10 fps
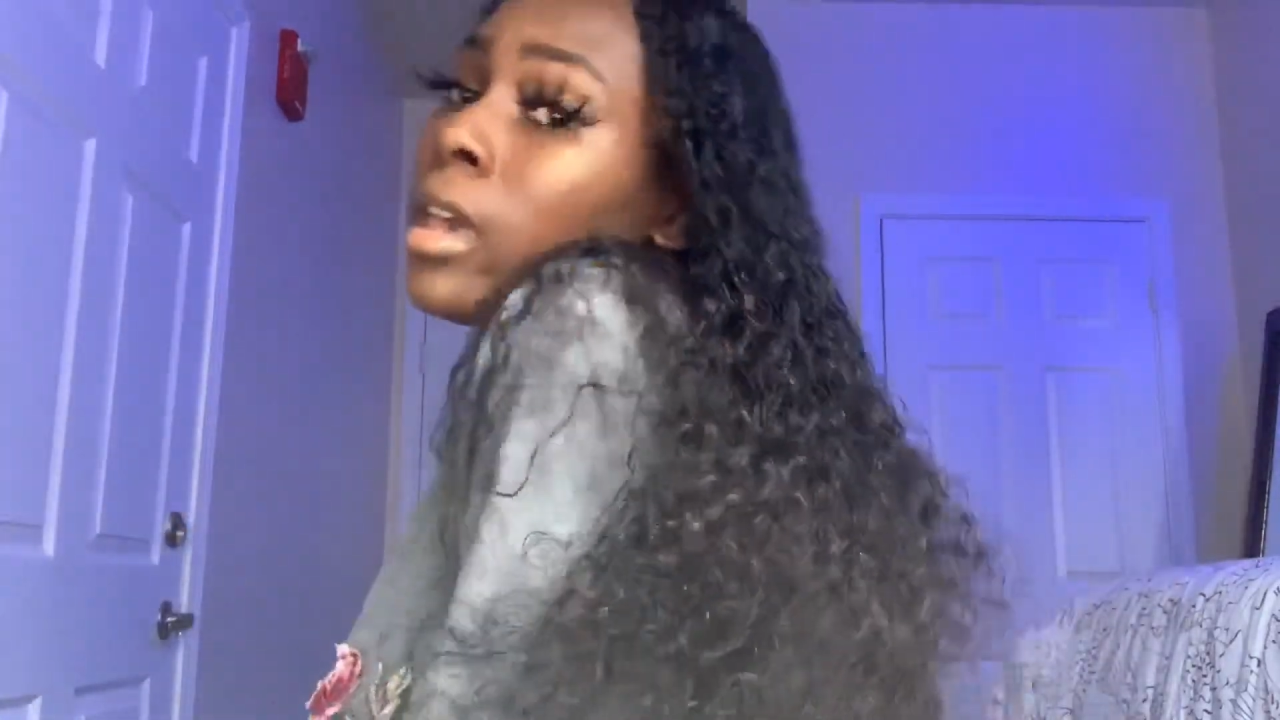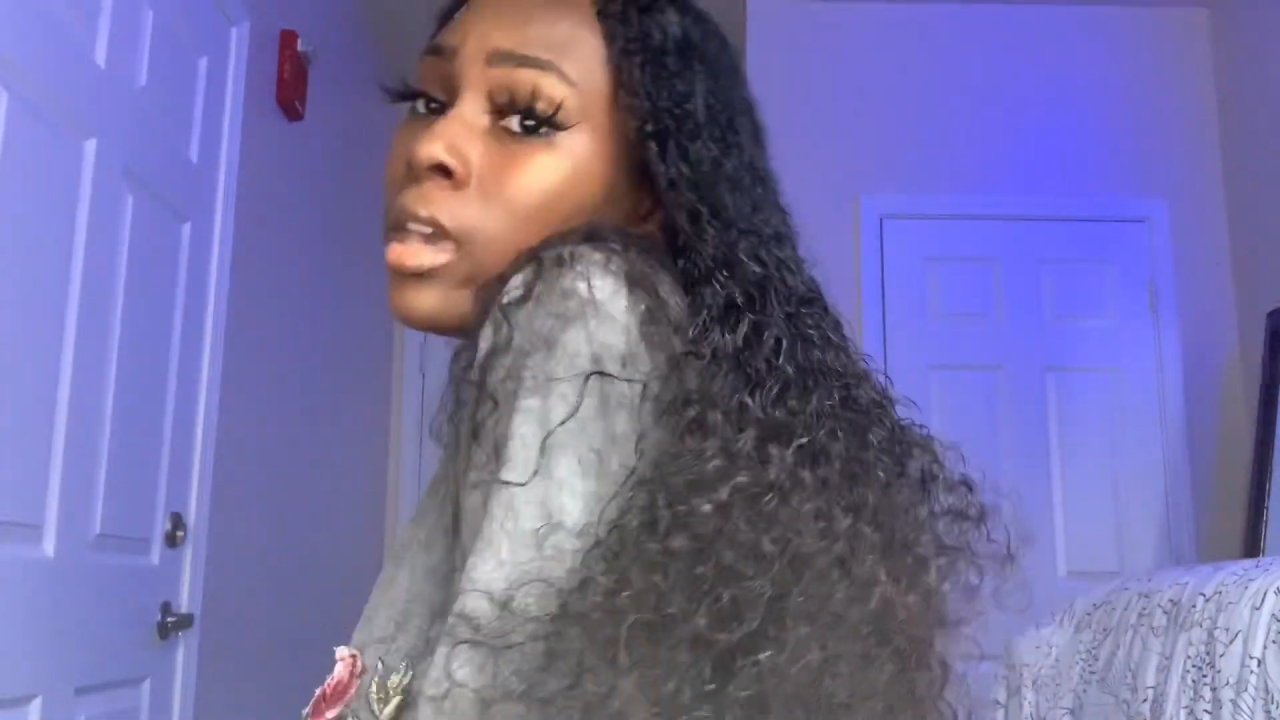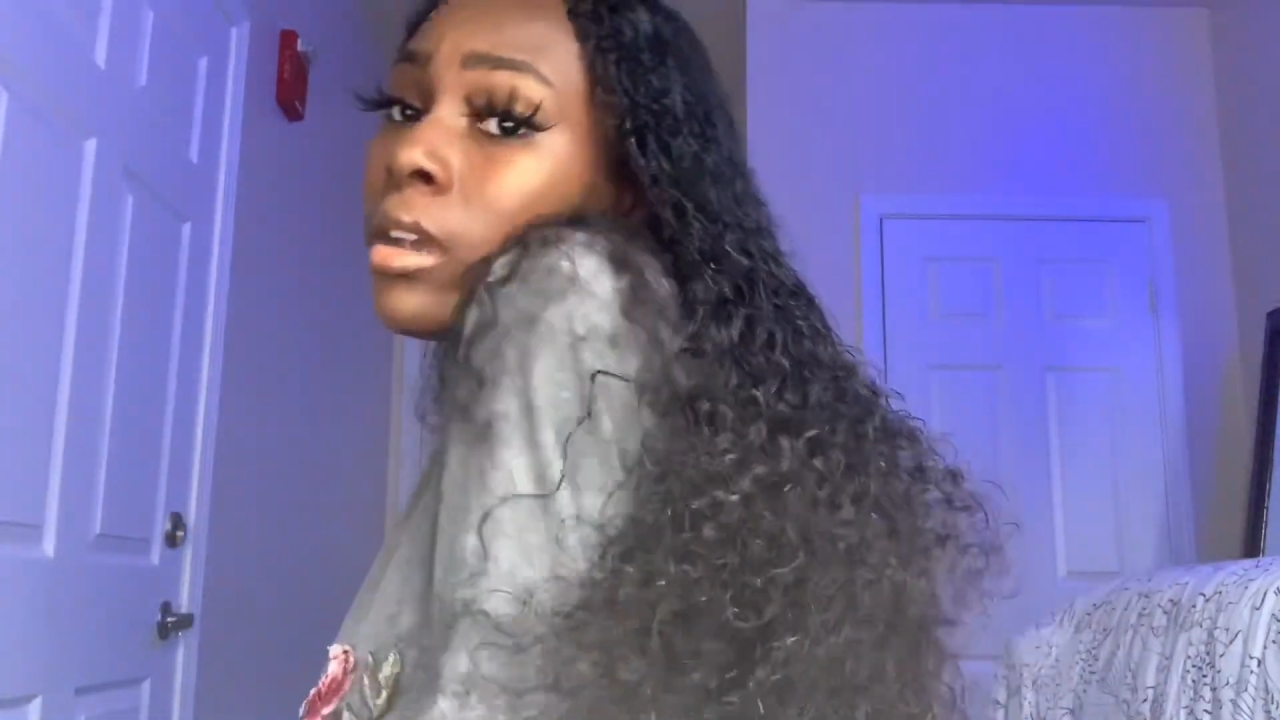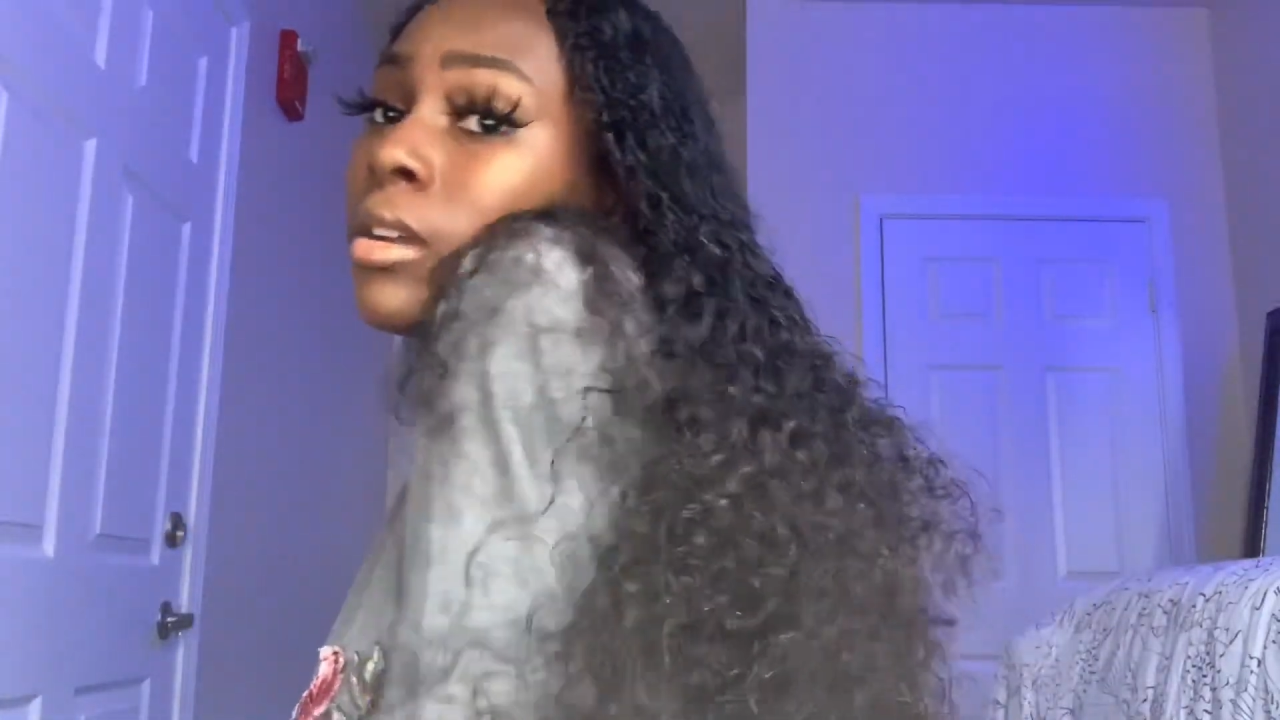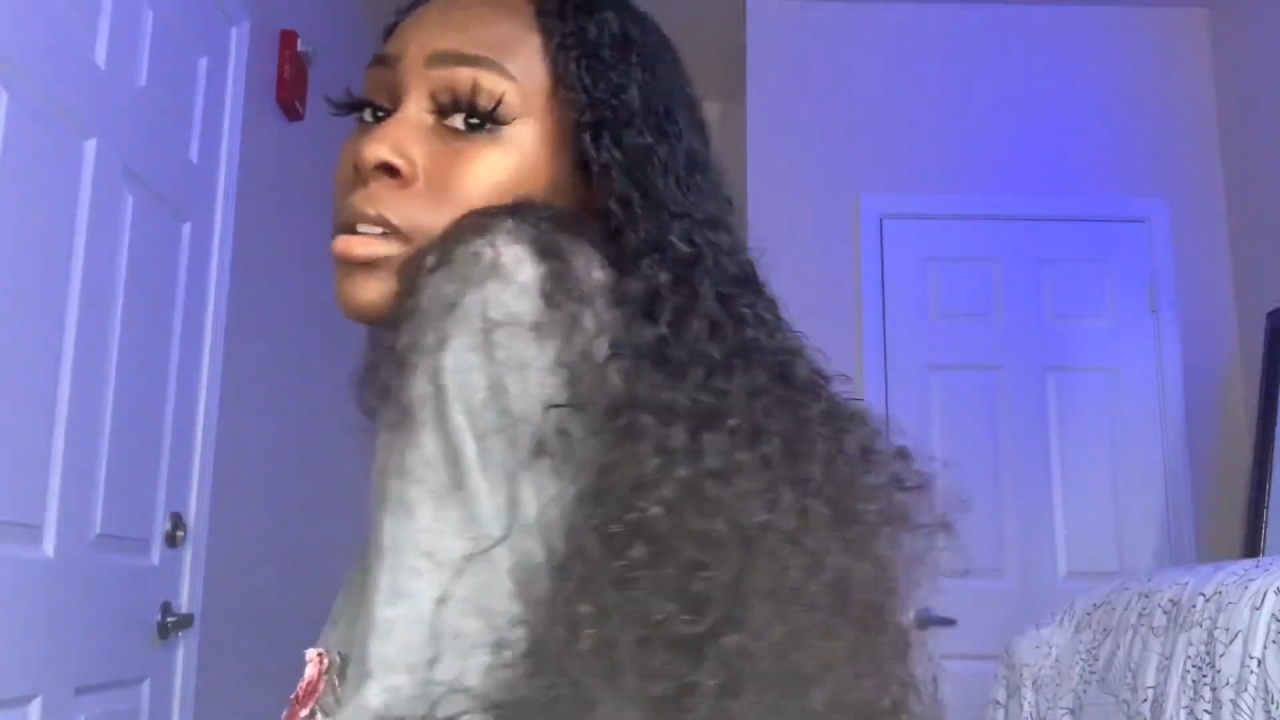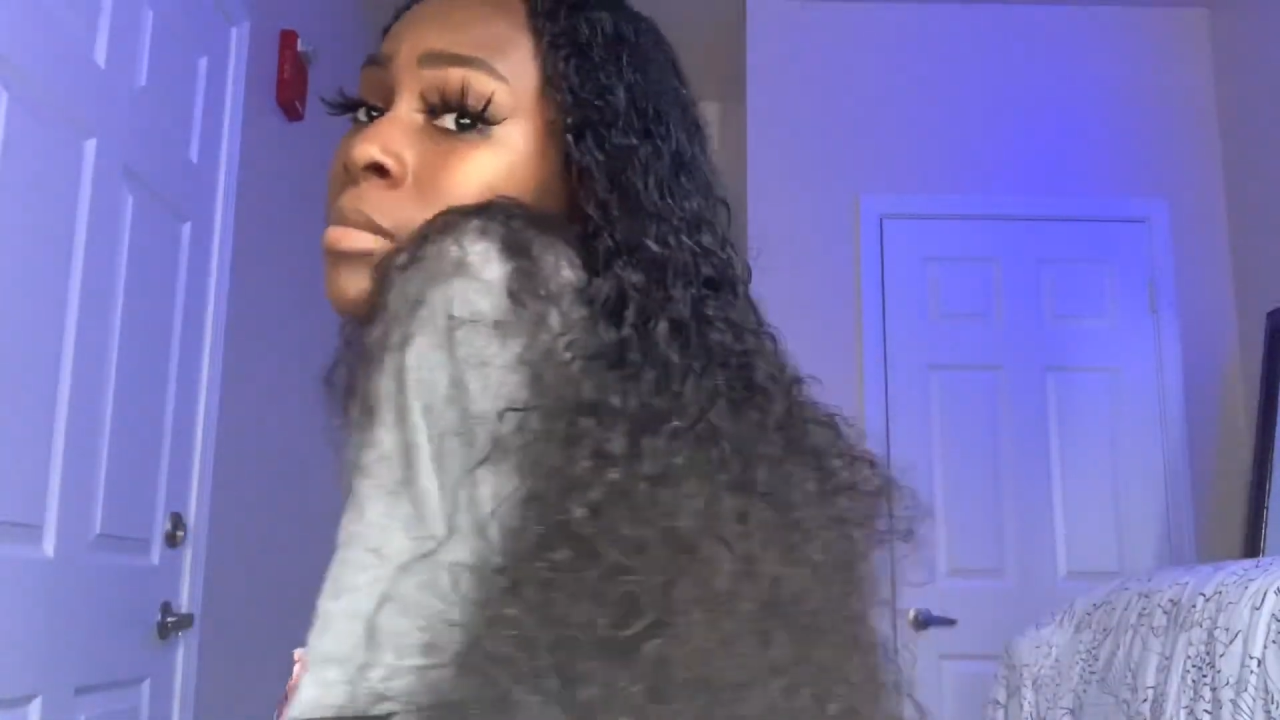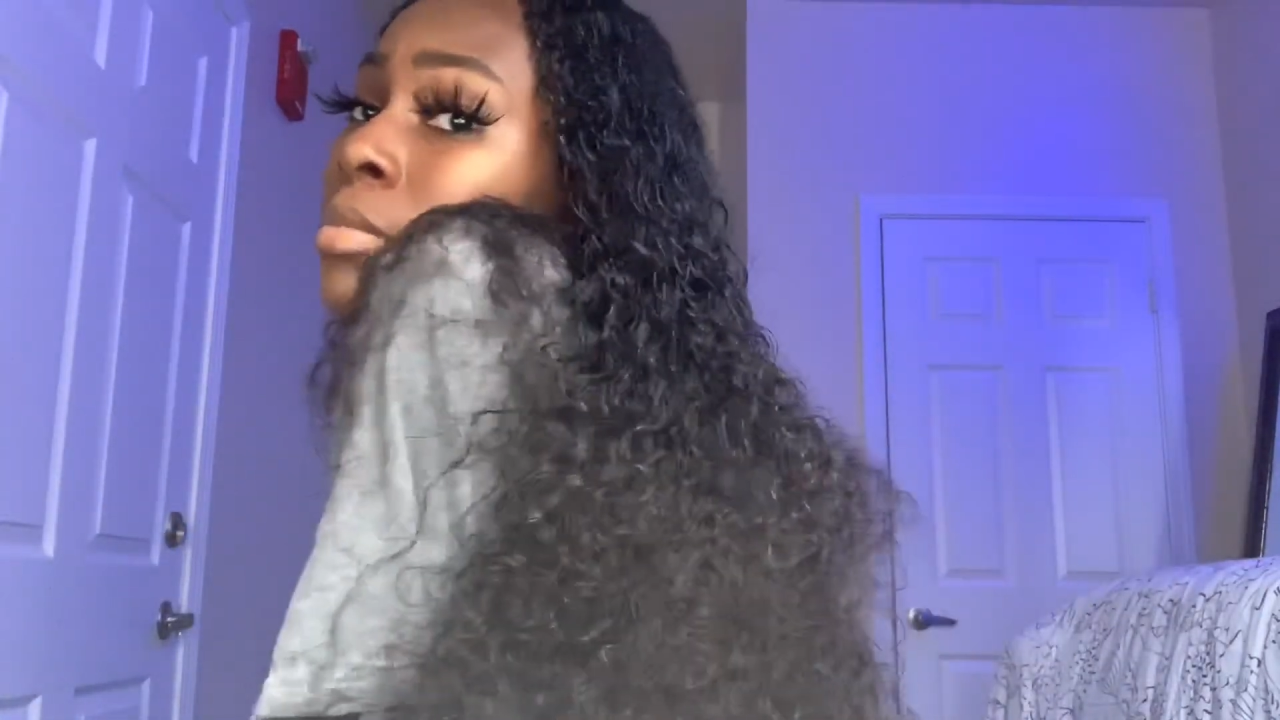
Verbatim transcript: hair is